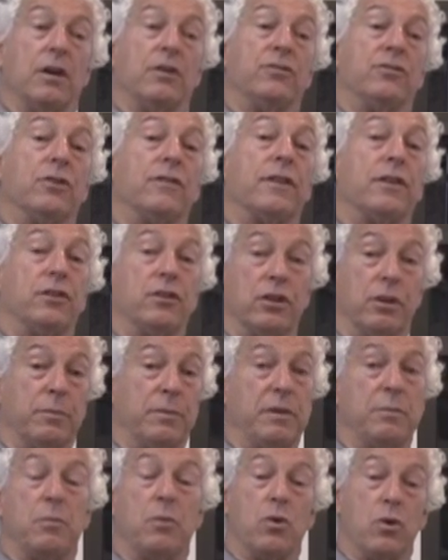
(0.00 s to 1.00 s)
so that you can
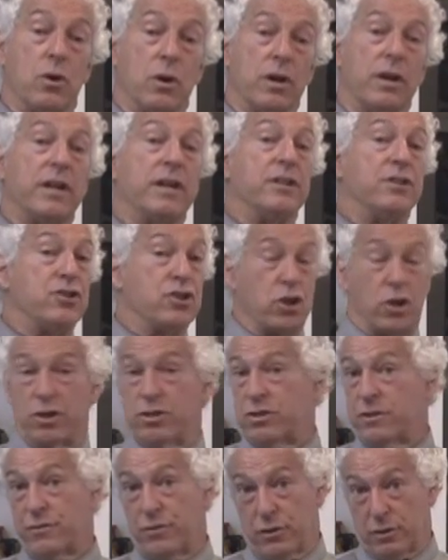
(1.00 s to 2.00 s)
be more in
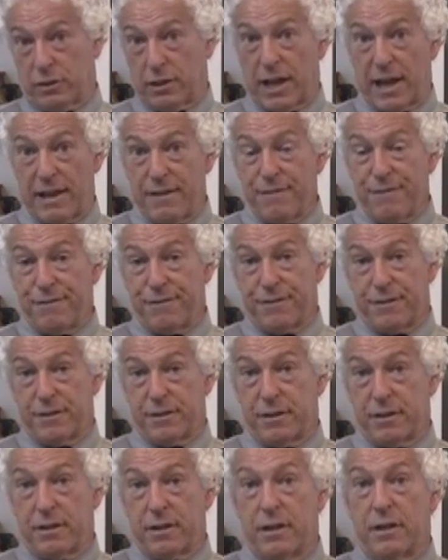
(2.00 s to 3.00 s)
charge of your life
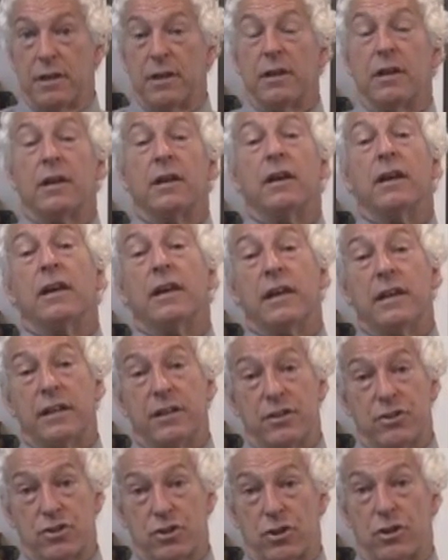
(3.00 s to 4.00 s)
and
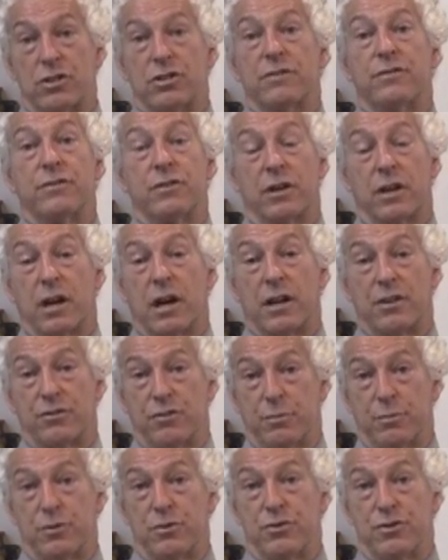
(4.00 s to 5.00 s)
in charge of your
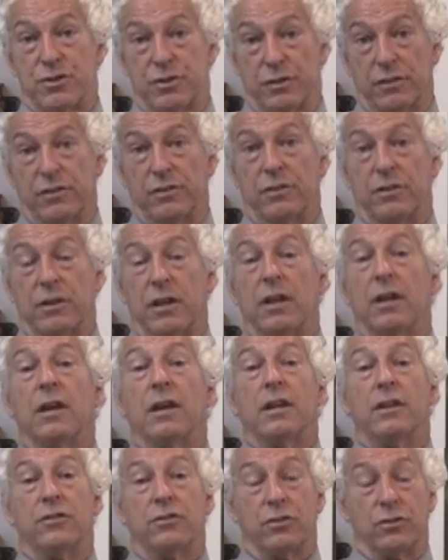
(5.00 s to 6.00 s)
contributions.
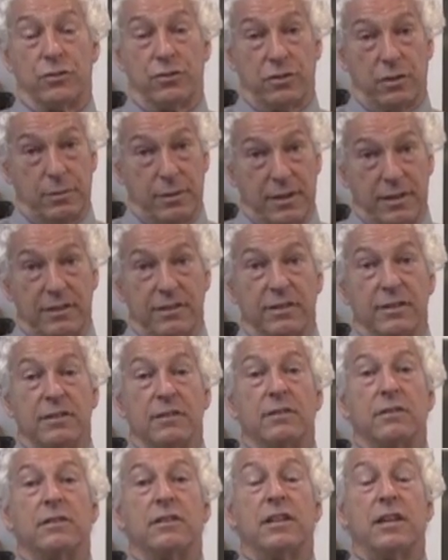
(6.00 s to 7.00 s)
And so some of these
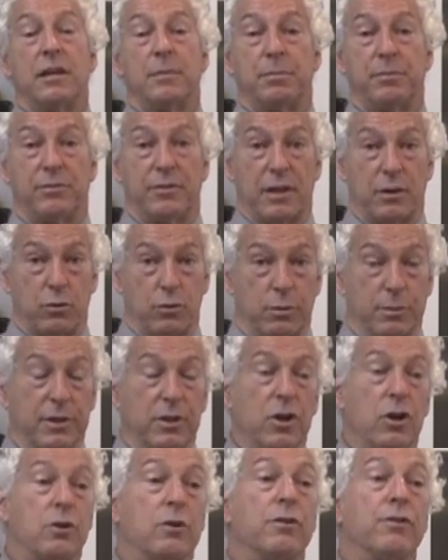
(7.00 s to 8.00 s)
tips that we'll
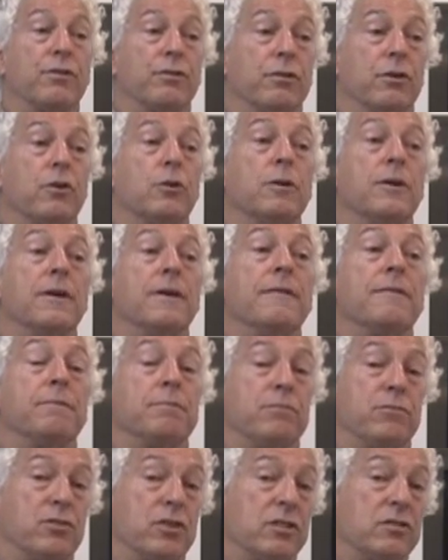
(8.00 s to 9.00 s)
be going through
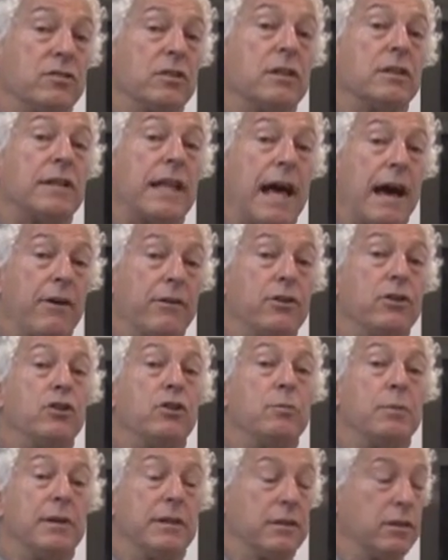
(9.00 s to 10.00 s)
just allow you
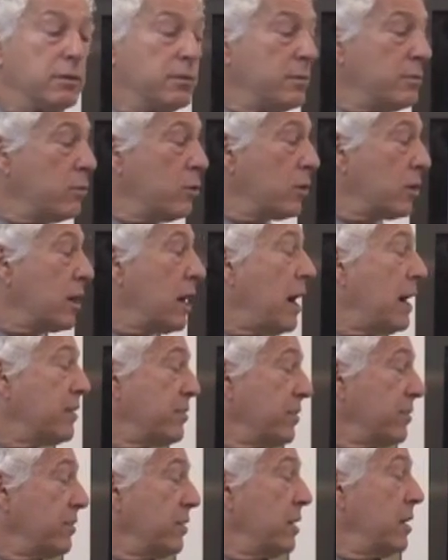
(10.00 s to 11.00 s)
to be a little bit more
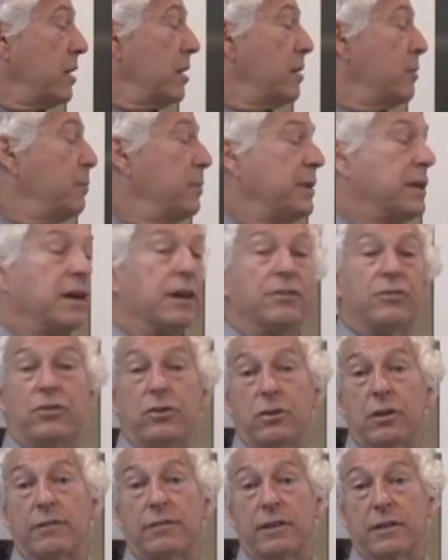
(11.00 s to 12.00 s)
conscious because
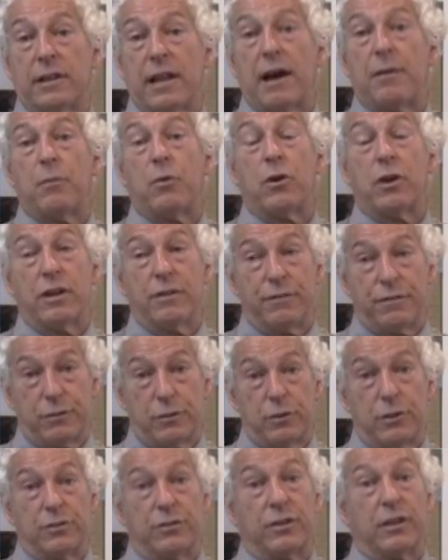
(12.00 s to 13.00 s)
you have a lot more
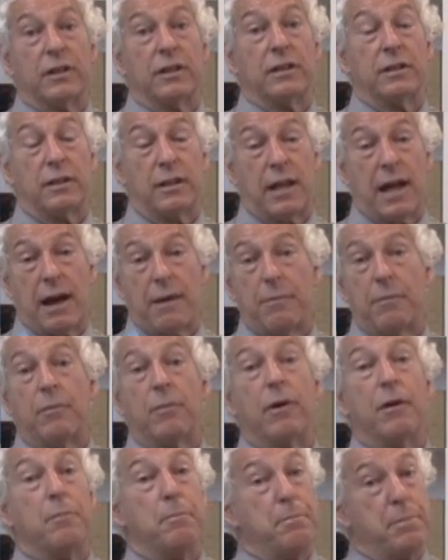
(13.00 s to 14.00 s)
influence and a
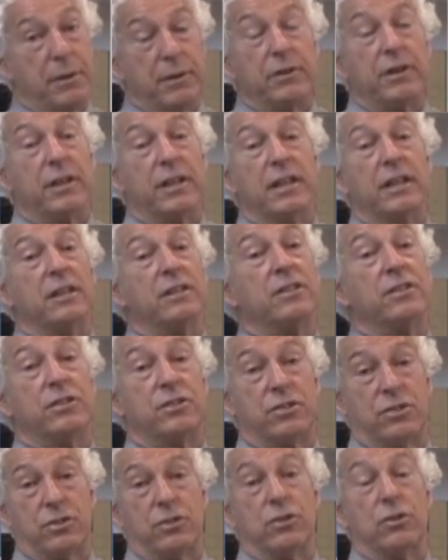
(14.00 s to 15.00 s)
lot more ability
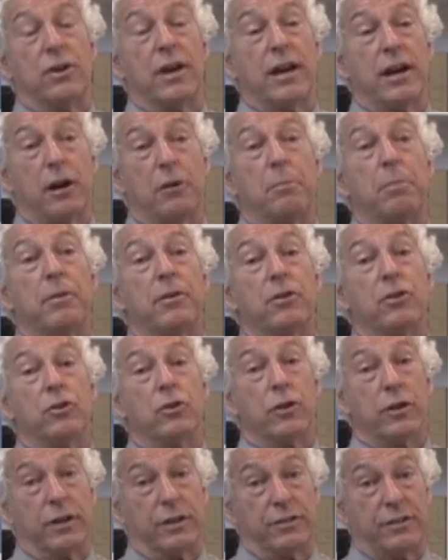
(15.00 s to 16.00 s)
to help
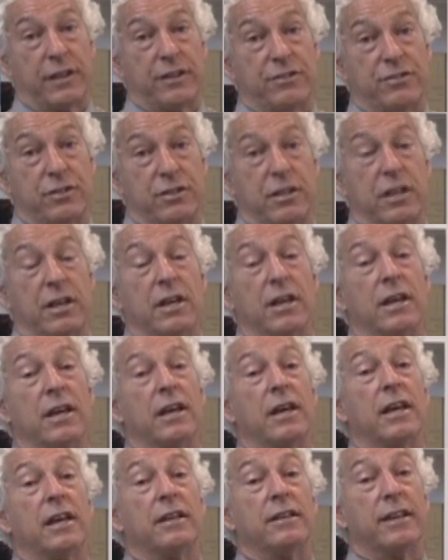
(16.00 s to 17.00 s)
your organization
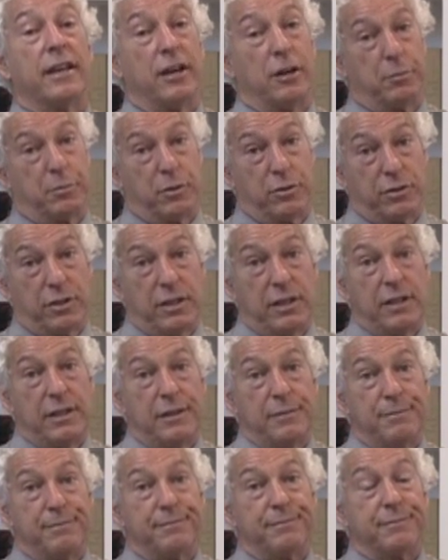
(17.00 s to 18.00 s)
and to help your
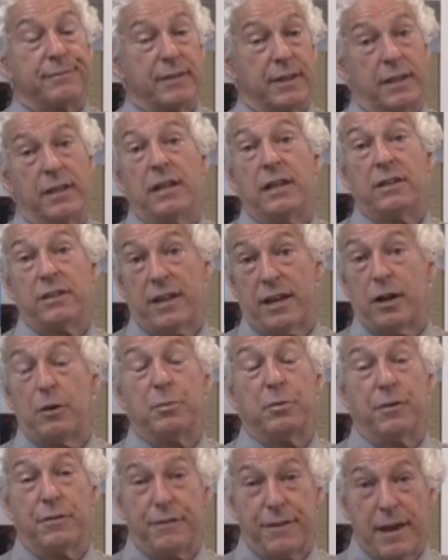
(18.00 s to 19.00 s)
team and to
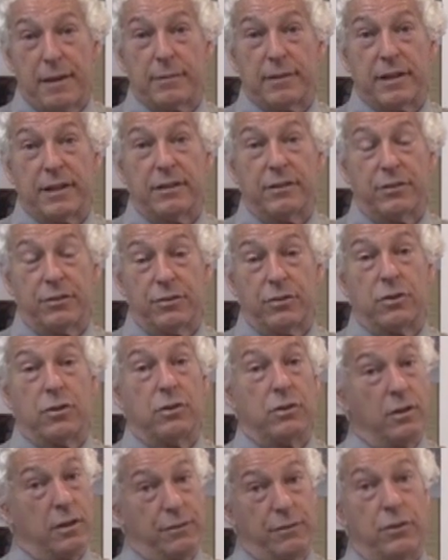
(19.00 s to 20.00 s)
help your family.
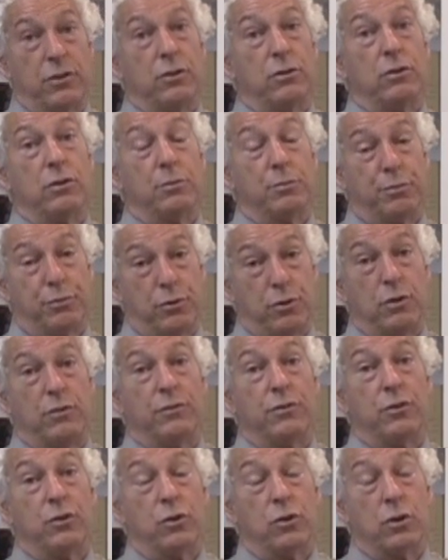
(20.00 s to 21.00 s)
So if you
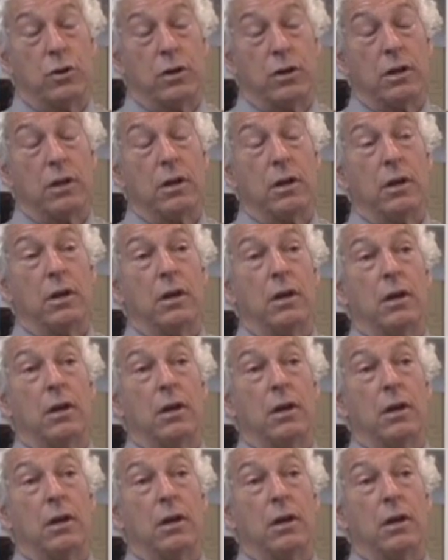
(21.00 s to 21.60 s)
improve your